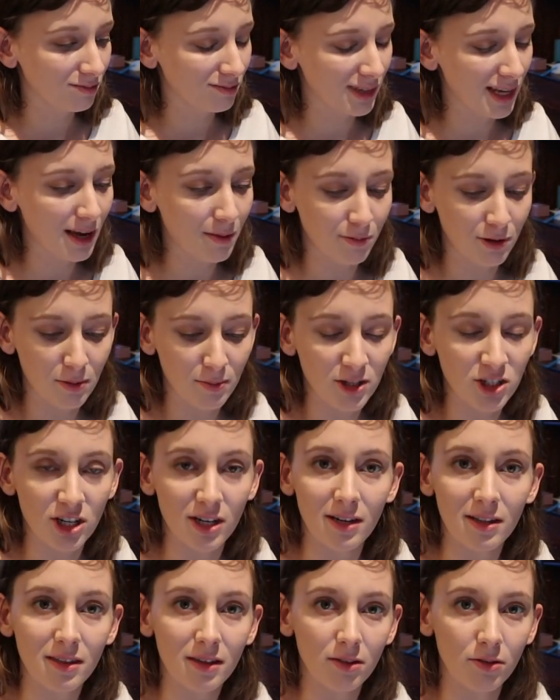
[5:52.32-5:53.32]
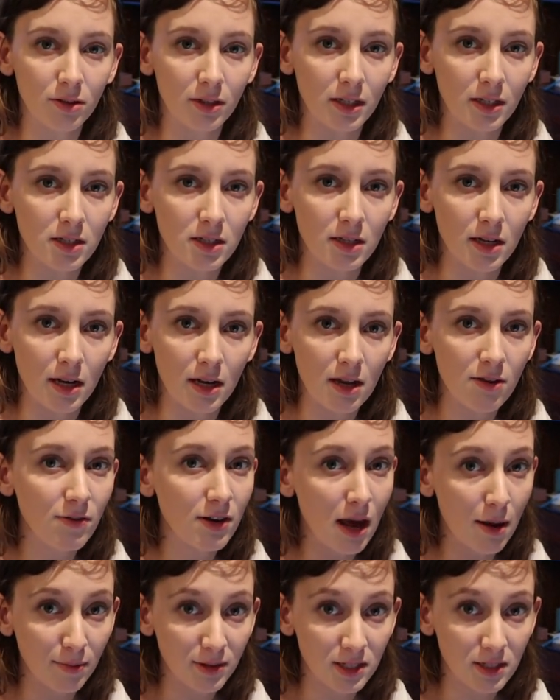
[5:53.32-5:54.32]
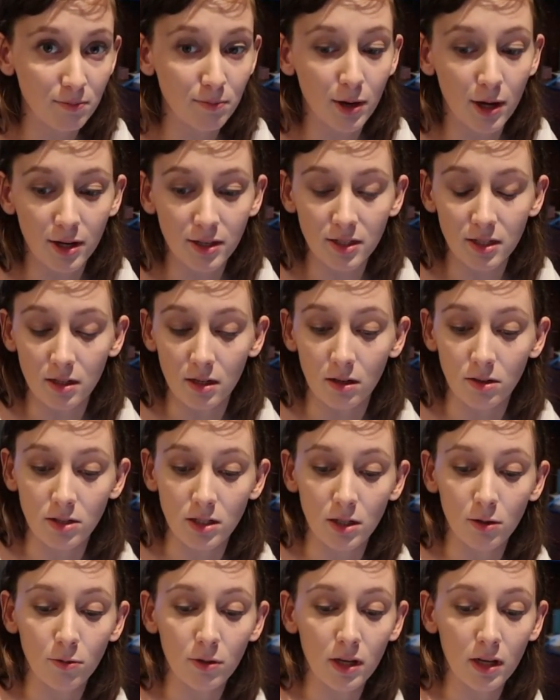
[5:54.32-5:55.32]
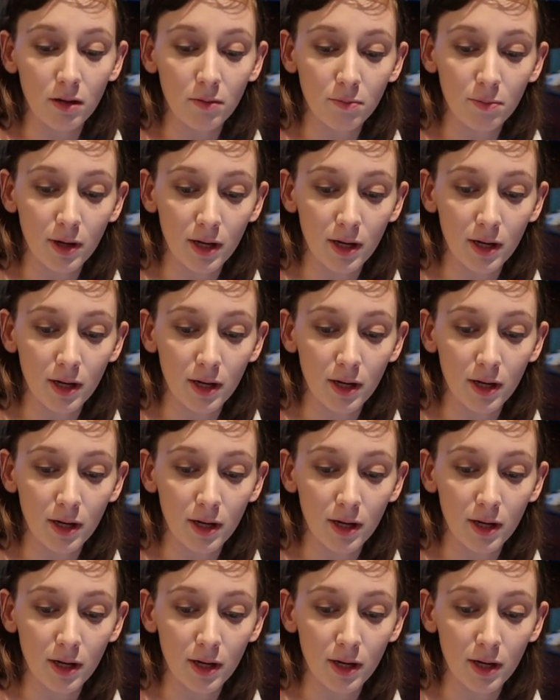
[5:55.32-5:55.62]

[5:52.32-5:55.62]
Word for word: yeah, pretty much anything on the internet. If it happens in person, I'll deal with it.